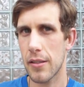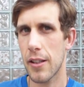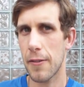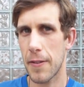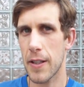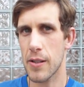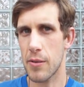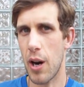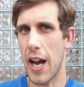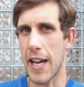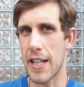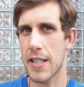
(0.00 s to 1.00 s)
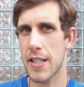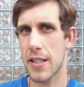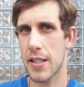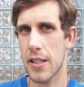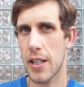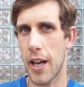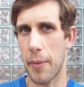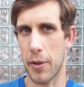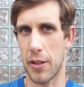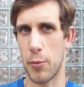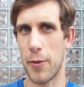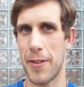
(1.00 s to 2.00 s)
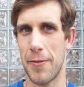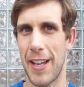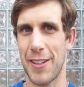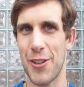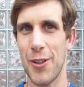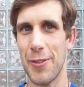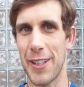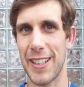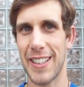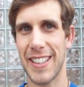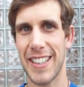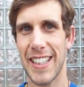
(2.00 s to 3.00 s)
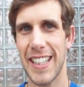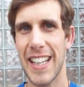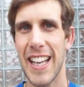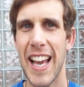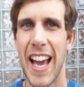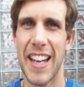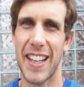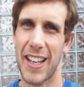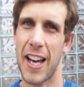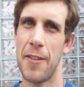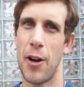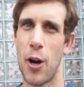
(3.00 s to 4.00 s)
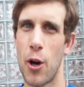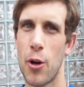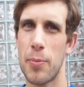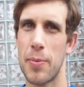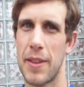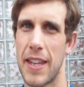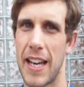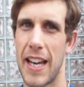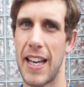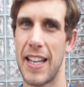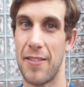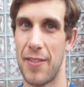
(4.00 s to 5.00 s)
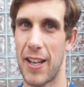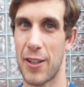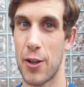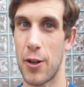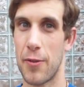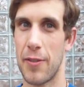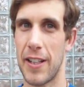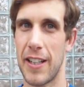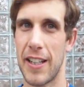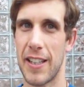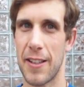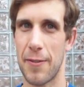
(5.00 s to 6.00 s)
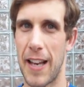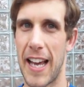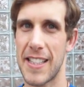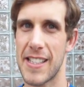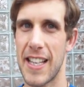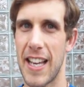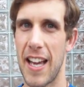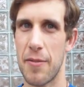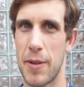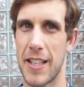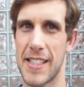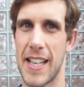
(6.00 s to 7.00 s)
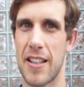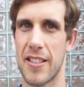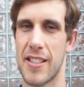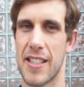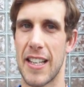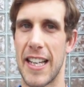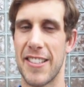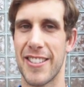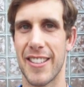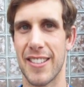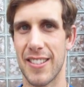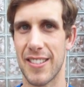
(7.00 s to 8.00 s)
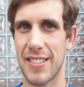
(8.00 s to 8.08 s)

it feels right. I'm going to move to Vancouver. And I kind of hope that in Vancouver the flats there have better sound insulation